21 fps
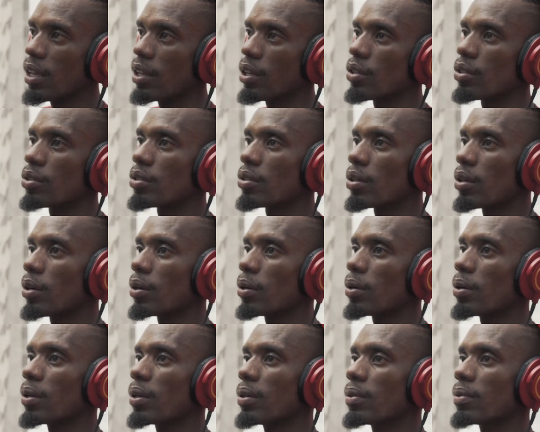
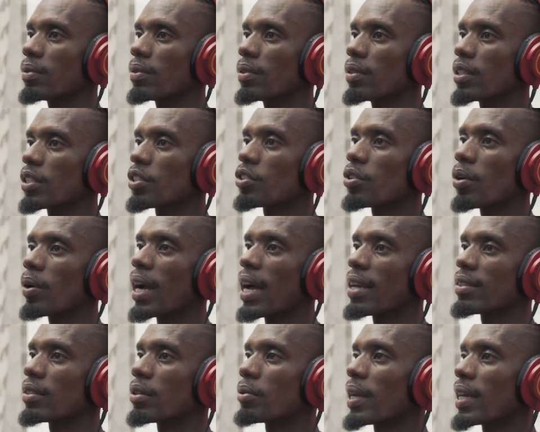So this song
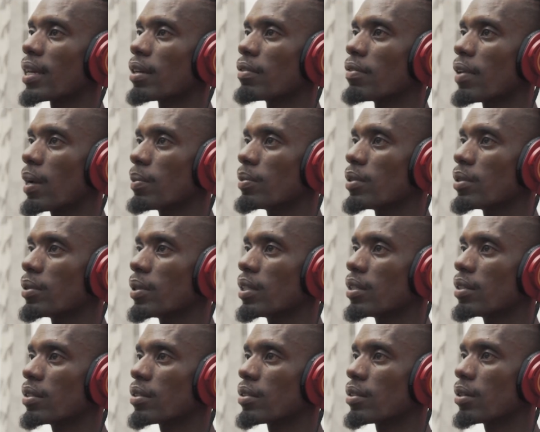has a reggae vibe to
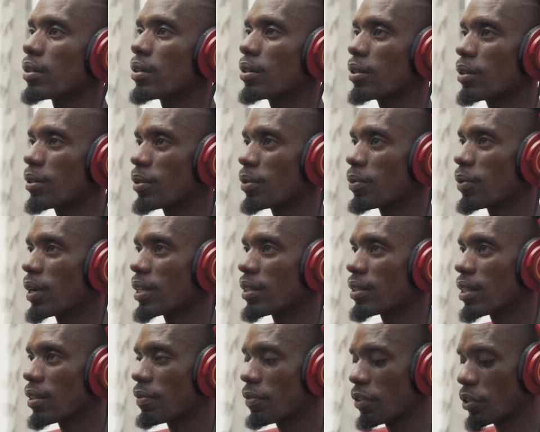it. So one
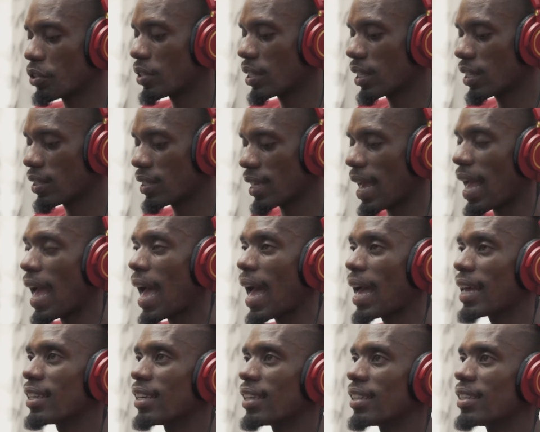of the first things I
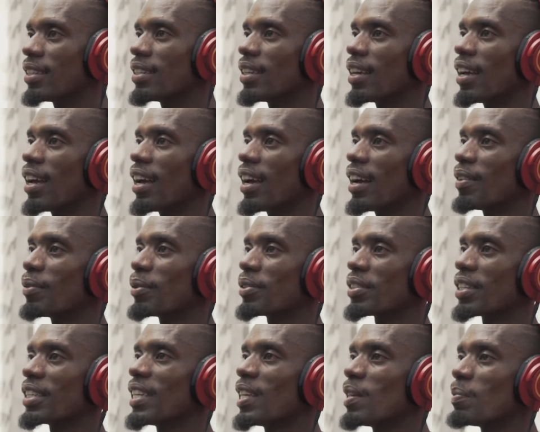added
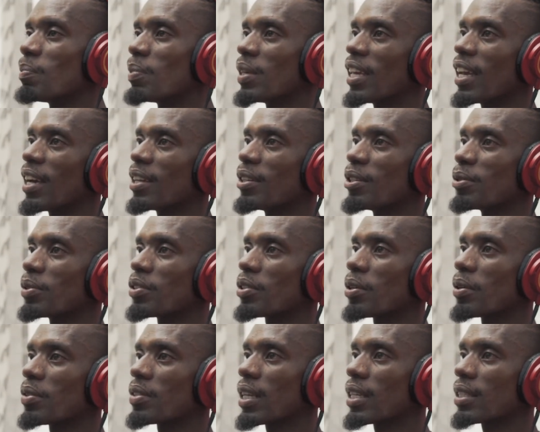was an E-piano, which
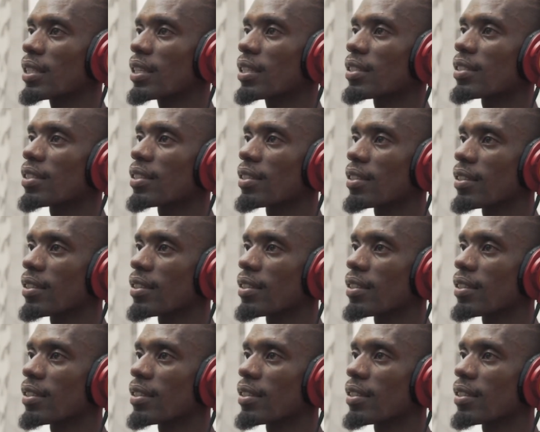goes like this.